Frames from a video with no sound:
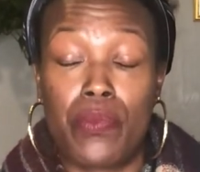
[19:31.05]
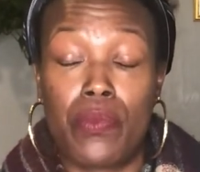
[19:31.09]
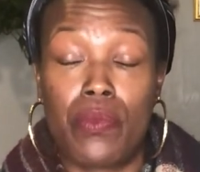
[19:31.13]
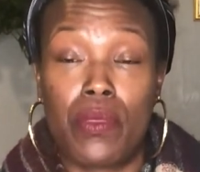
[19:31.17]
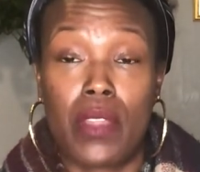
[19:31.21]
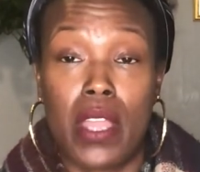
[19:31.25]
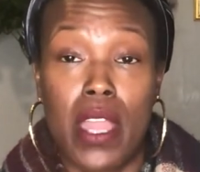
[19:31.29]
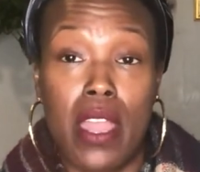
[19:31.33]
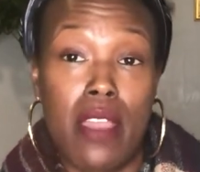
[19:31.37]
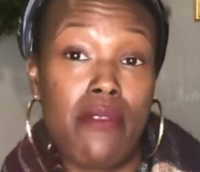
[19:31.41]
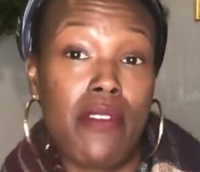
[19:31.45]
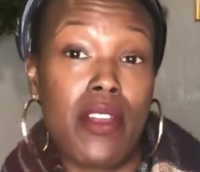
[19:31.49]

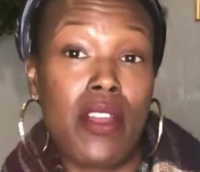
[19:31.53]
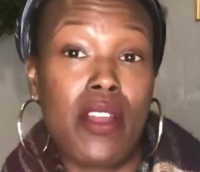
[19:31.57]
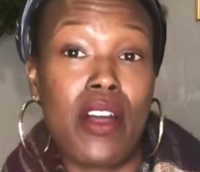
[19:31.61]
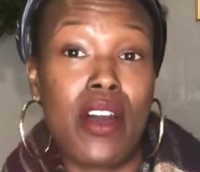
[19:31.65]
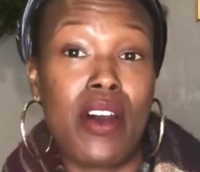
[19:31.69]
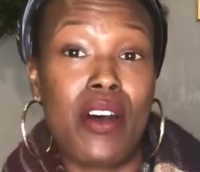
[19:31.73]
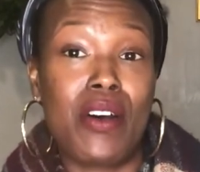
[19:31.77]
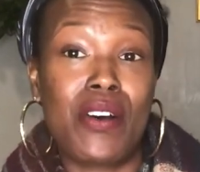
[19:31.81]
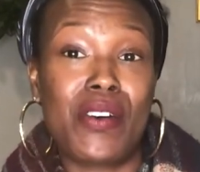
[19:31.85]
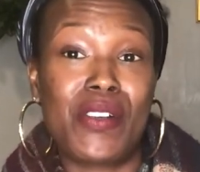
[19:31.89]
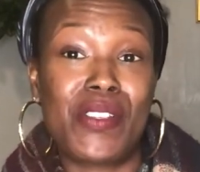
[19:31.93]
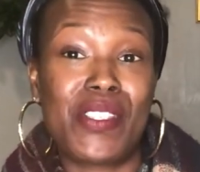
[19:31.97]
Okay,
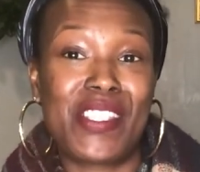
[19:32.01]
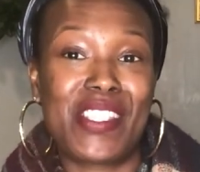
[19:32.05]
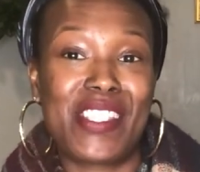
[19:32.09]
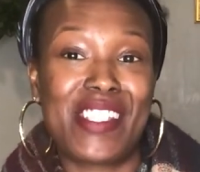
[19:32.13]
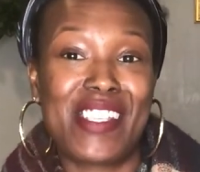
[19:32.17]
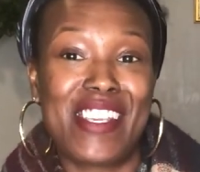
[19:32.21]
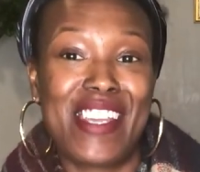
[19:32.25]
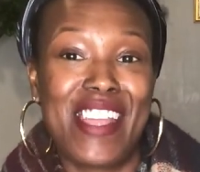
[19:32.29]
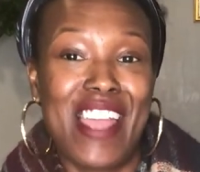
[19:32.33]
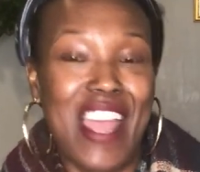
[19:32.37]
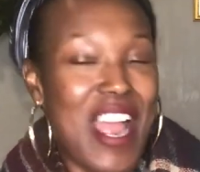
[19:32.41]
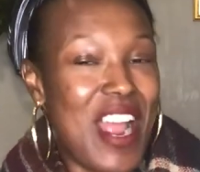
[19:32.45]
Virgos?
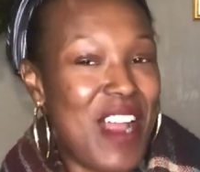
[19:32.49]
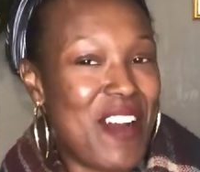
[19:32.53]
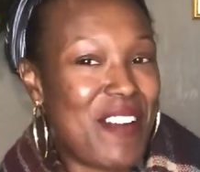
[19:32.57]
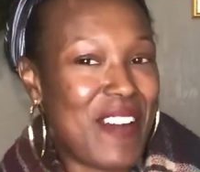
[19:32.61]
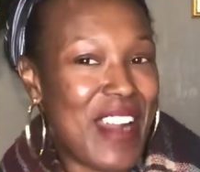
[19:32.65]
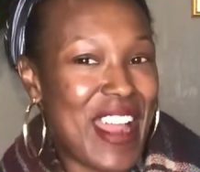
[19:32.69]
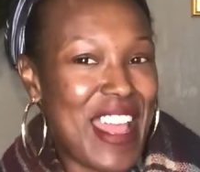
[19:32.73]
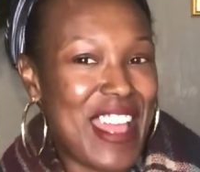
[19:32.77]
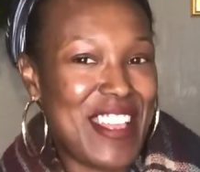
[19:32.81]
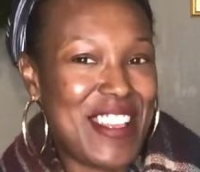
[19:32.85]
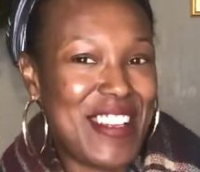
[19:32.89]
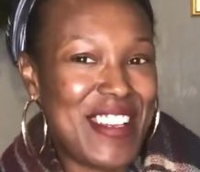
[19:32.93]
All
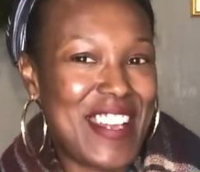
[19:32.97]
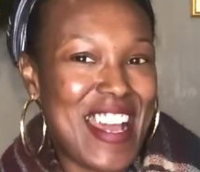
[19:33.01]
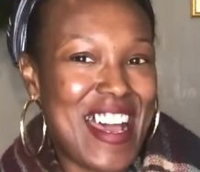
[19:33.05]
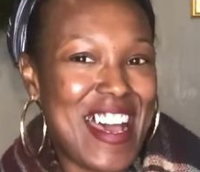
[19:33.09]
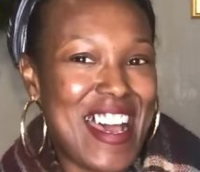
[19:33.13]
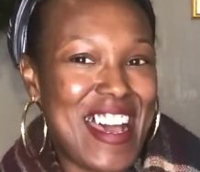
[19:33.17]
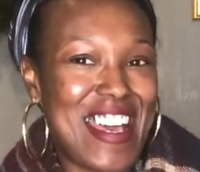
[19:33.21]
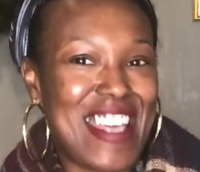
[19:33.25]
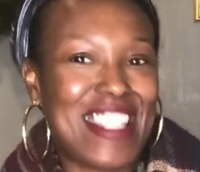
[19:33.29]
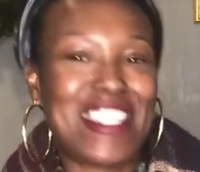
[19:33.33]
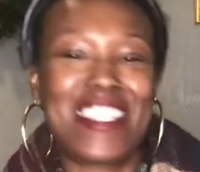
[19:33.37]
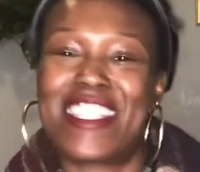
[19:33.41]
right, you
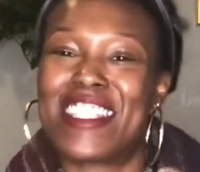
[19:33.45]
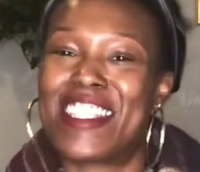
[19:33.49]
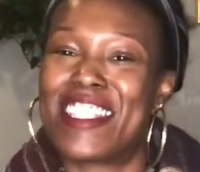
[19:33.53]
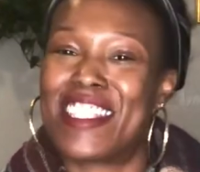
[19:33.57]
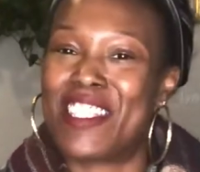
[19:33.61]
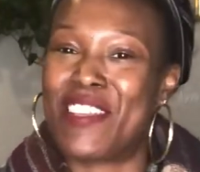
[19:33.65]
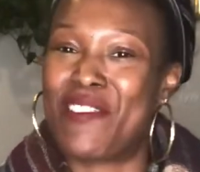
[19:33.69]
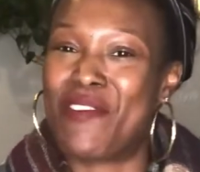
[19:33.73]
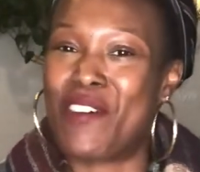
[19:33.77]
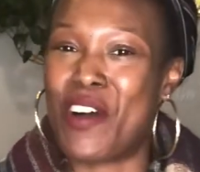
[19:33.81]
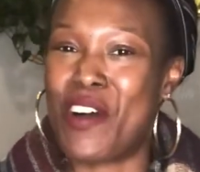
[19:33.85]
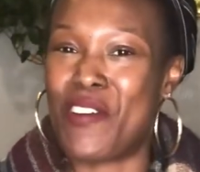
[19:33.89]
guys. This is
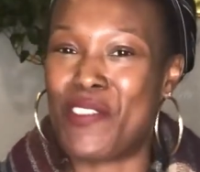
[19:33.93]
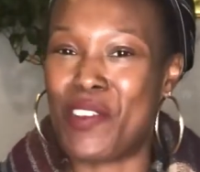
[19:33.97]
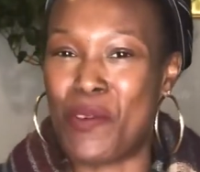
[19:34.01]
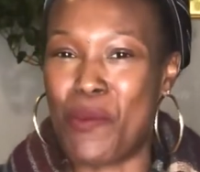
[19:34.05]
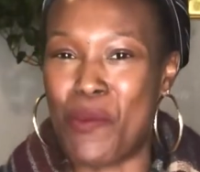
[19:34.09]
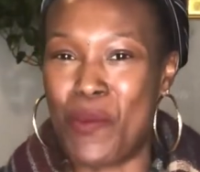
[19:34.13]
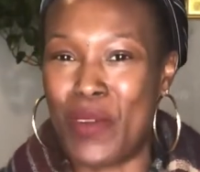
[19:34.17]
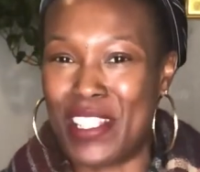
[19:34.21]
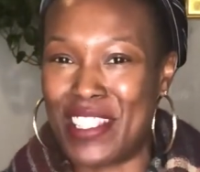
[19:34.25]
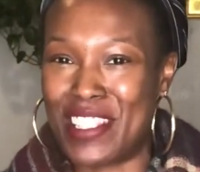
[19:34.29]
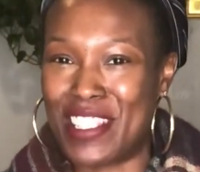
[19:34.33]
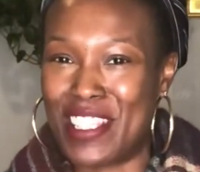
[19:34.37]
Evolving
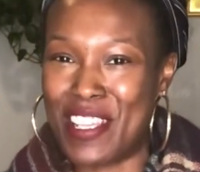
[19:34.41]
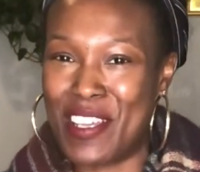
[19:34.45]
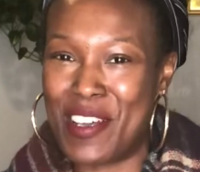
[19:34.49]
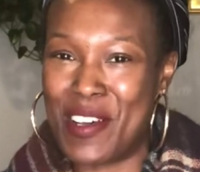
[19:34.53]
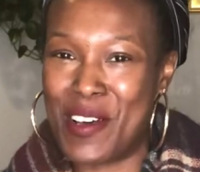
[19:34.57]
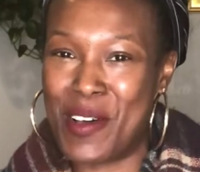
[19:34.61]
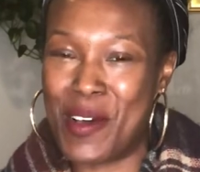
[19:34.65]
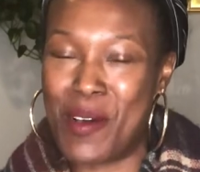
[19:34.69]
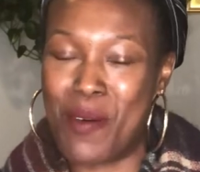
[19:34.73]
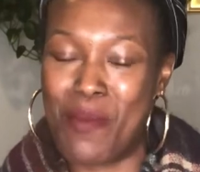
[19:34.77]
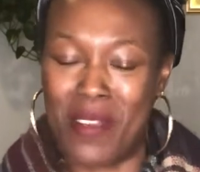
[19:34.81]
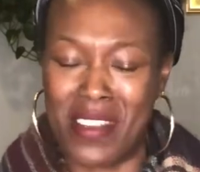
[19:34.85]

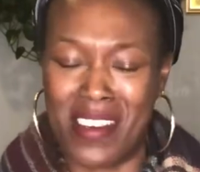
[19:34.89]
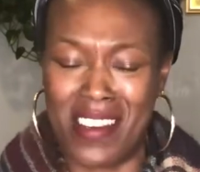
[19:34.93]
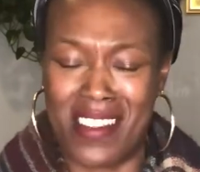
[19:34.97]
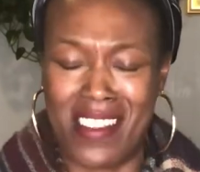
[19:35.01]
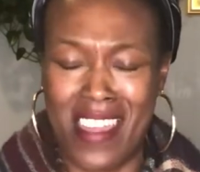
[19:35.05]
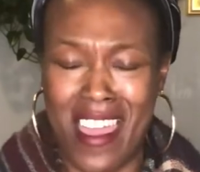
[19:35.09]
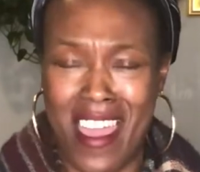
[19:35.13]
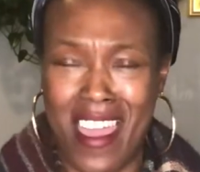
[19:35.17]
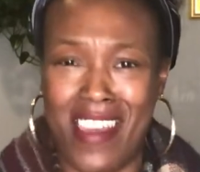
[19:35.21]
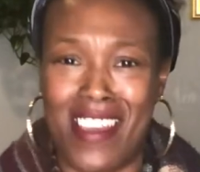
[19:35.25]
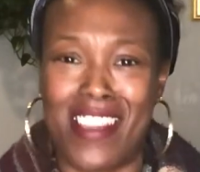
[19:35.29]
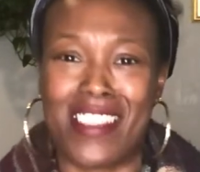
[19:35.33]
Wisdom. And
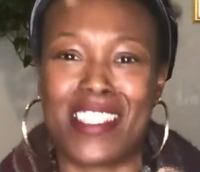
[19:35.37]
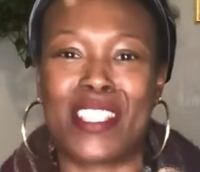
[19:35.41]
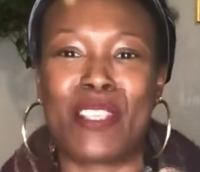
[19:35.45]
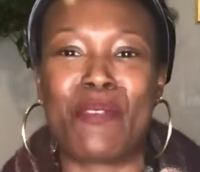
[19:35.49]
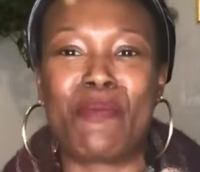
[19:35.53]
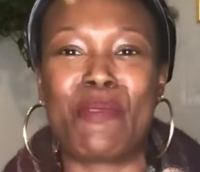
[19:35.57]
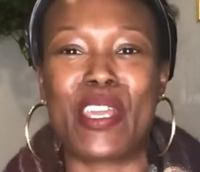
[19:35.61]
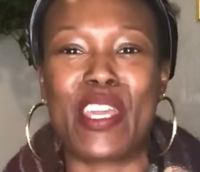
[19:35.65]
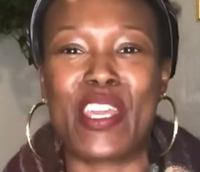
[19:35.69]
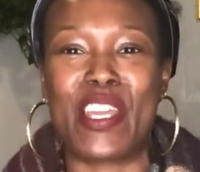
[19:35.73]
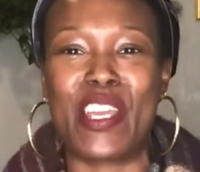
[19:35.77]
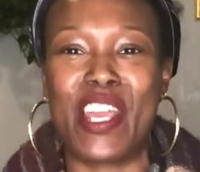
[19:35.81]
yes, I'm
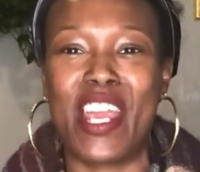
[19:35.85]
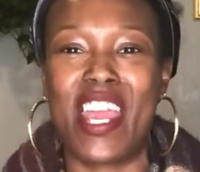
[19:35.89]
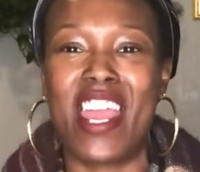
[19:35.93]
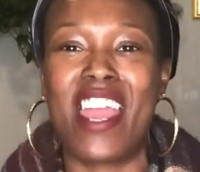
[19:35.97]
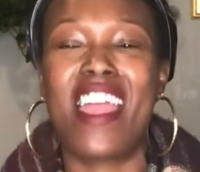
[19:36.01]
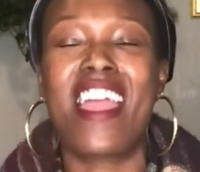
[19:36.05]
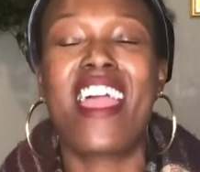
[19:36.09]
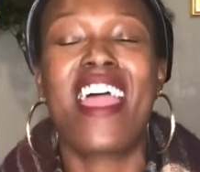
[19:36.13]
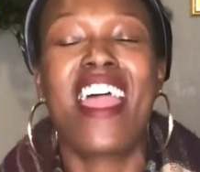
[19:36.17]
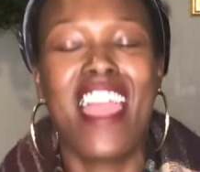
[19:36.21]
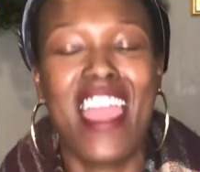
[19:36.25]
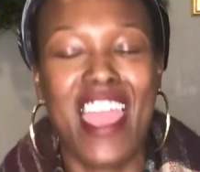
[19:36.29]
here.
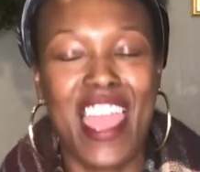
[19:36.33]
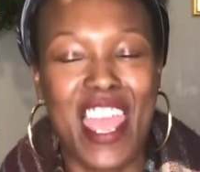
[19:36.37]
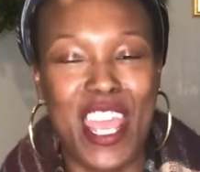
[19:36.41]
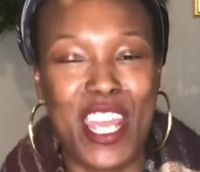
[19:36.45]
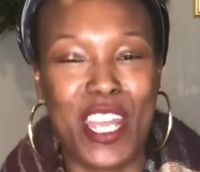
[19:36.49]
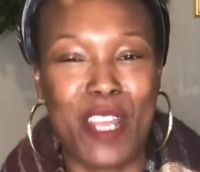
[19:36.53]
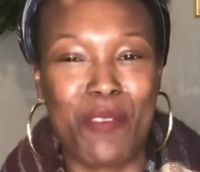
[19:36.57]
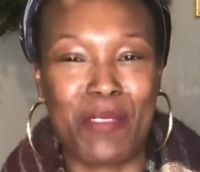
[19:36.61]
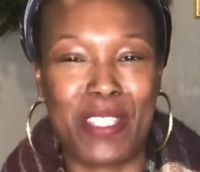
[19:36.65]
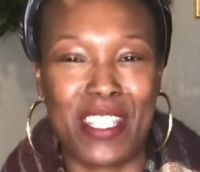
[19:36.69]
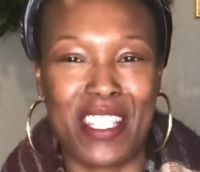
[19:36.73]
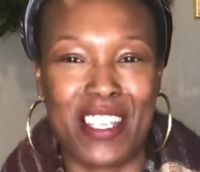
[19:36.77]
And
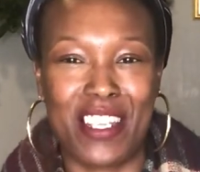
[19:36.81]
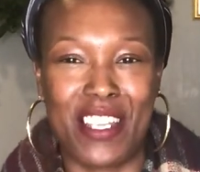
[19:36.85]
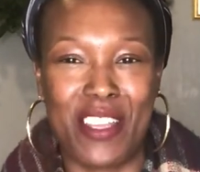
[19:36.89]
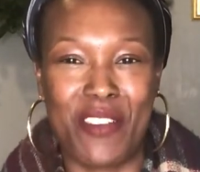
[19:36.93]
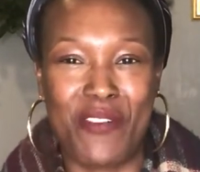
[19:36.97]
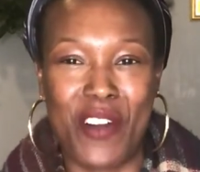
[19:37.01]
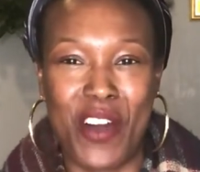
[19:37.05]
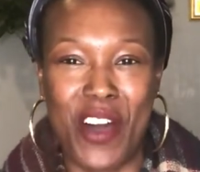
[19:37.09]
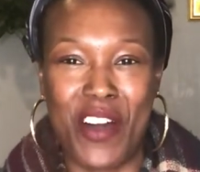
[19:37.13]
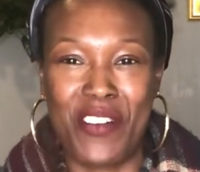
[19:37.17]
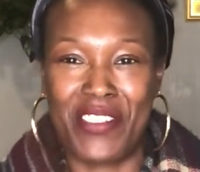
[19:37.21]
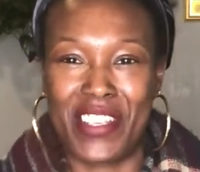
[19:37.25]
I'm still
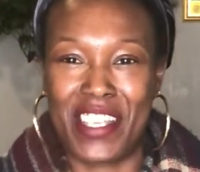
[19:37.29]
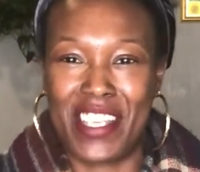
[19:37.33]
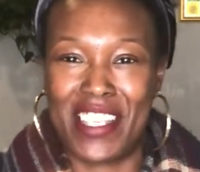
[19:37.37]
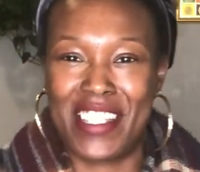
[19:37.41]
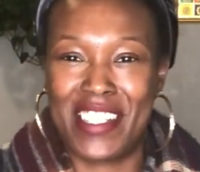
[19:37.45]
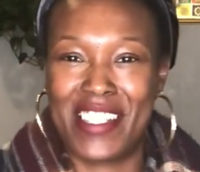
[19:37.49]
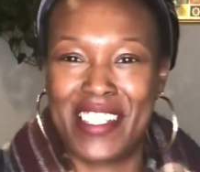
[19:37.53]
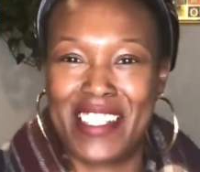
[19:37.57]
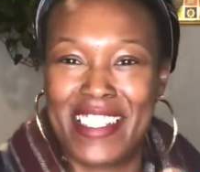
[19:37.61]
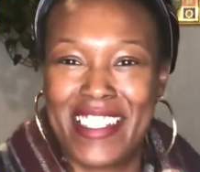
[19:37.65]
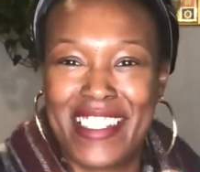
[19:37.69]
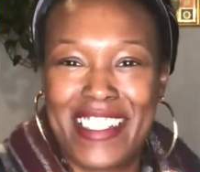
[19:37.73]

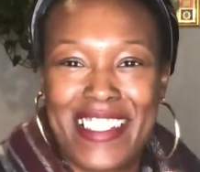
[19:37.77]
evolving.